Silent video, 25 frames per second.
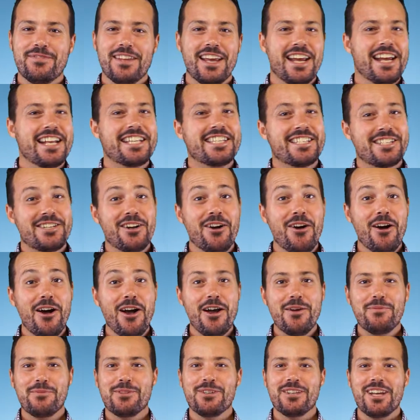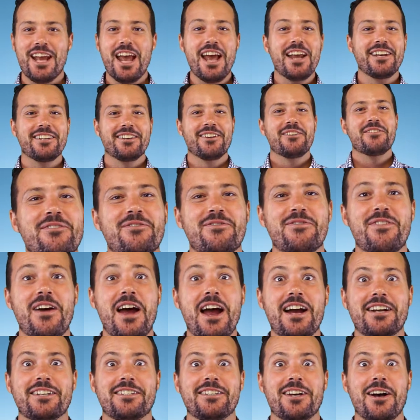It's time to get
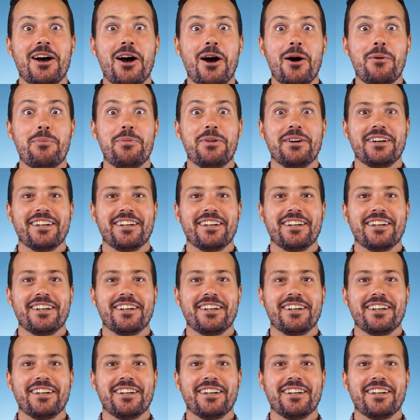fact up.